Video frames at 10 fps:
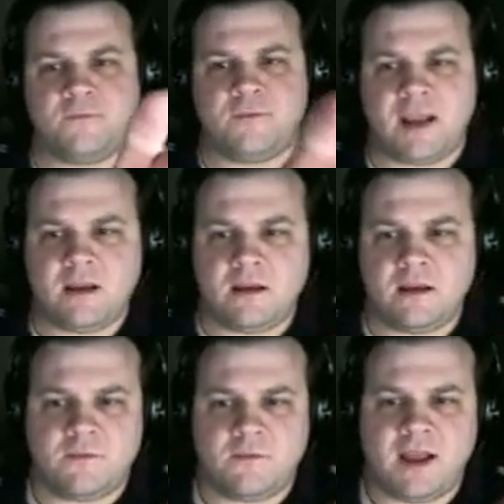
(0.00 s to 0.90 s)
find
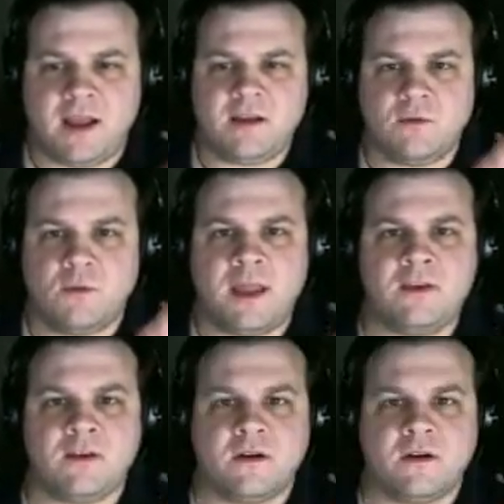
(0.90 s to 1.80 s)
the finder
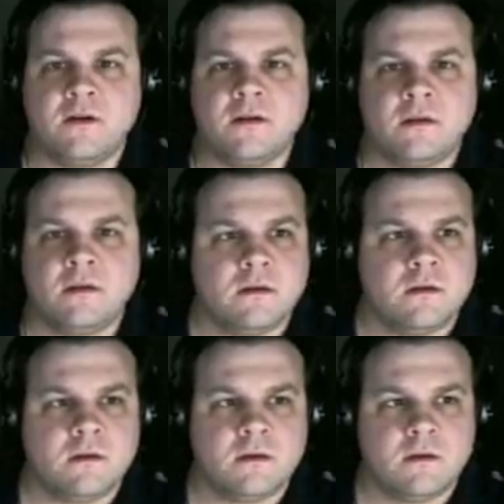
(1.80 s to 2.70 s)
render
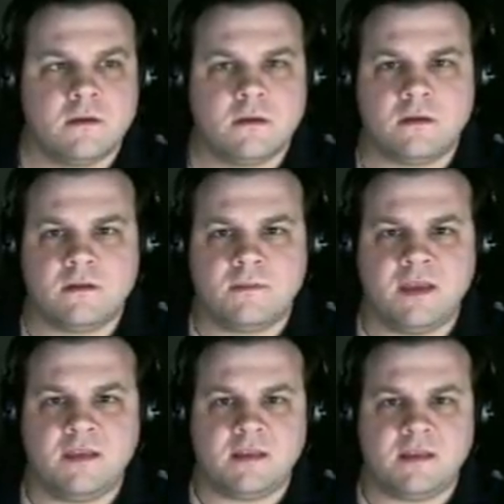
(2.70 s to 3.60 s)
because I'm
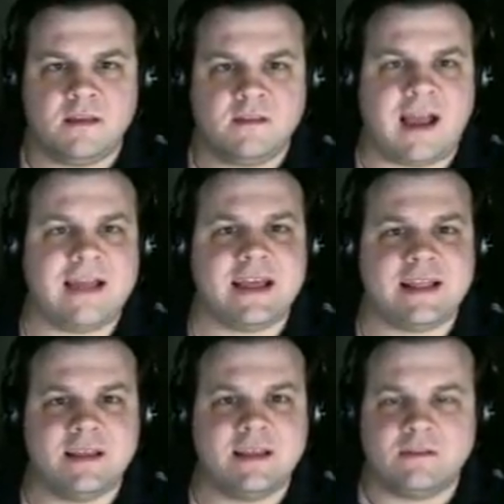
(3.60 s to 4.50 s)
testing this. There are
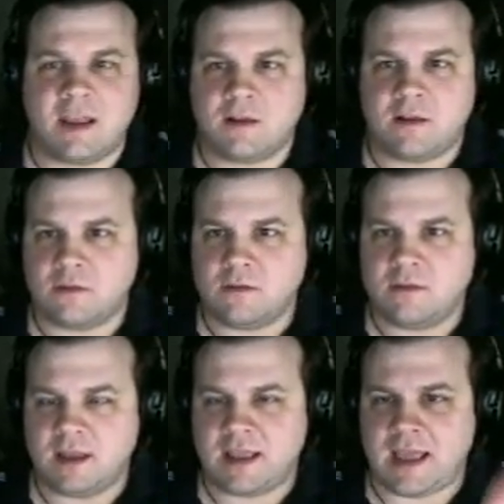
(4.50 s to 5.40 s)
like little technical
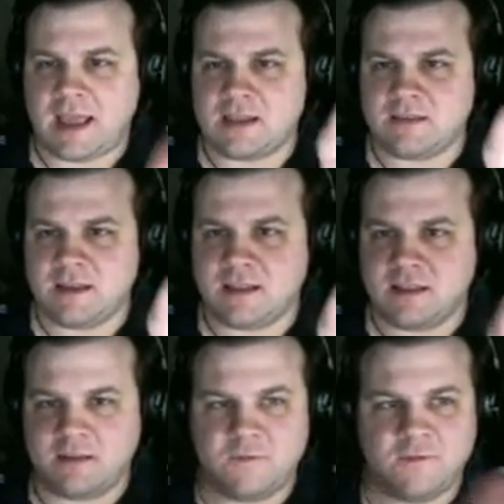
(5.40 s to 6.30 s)
technicalities like
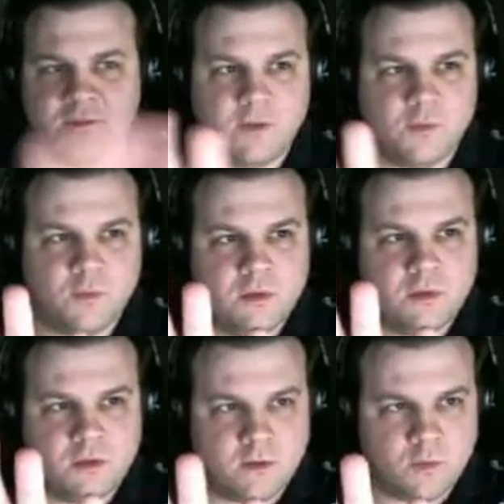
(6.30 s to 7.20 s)
this. The,
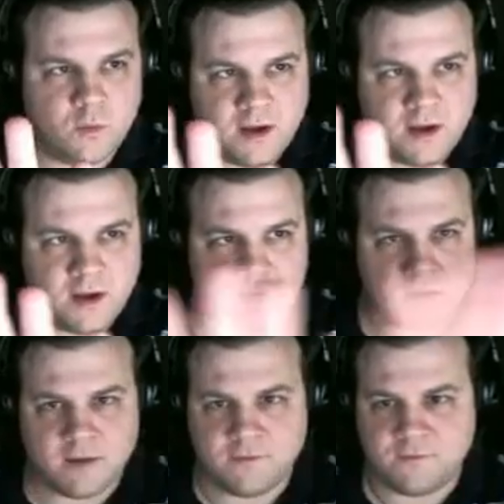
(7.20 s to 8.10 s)
the, the
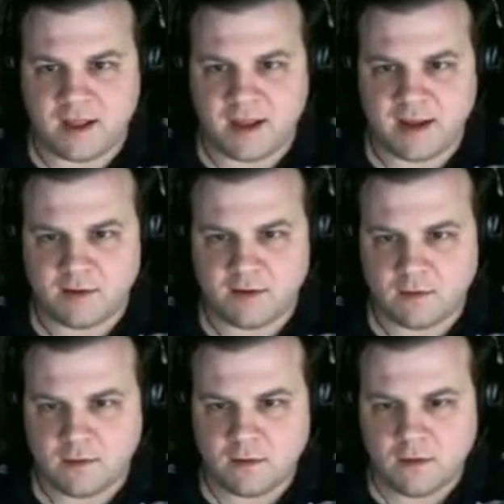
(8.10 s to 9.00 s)
render of Finder
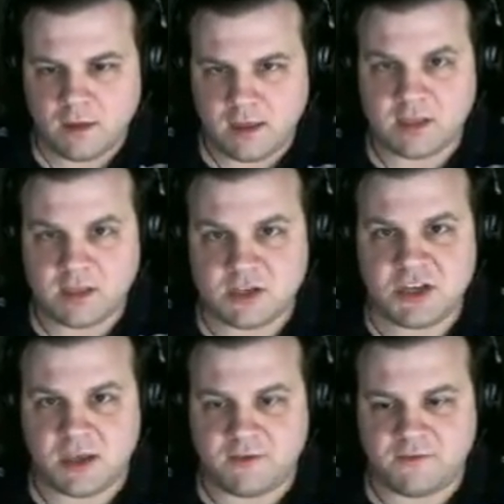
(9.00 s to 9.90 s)
is
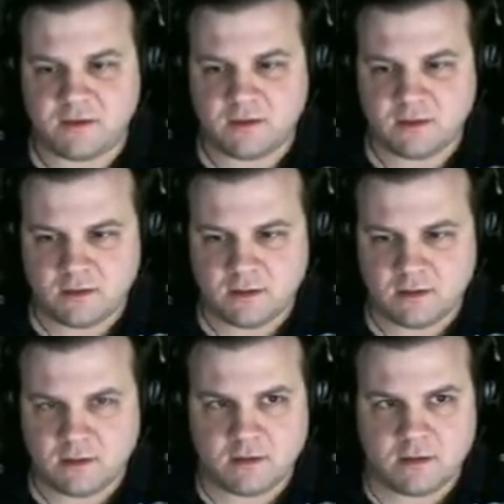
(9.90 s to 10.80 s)
shift,
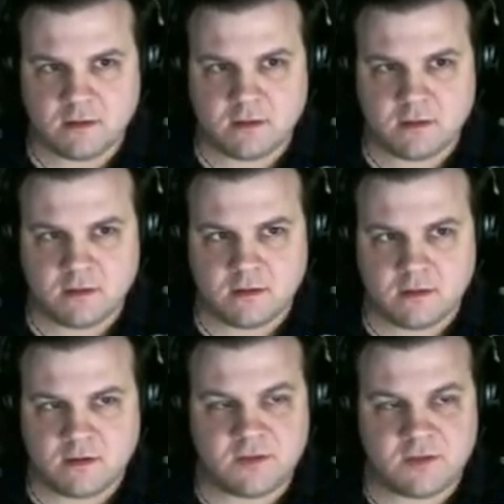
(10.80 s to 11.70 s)

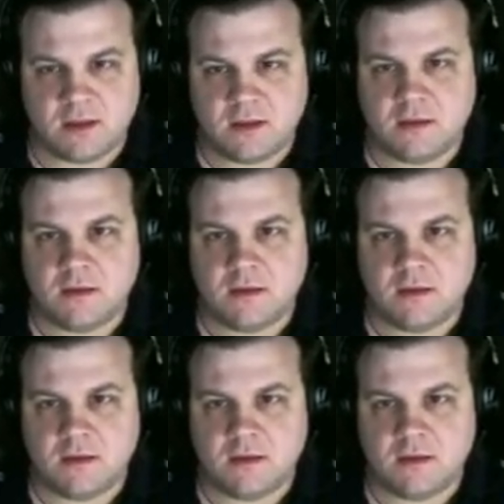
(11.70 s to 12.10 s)
shifted.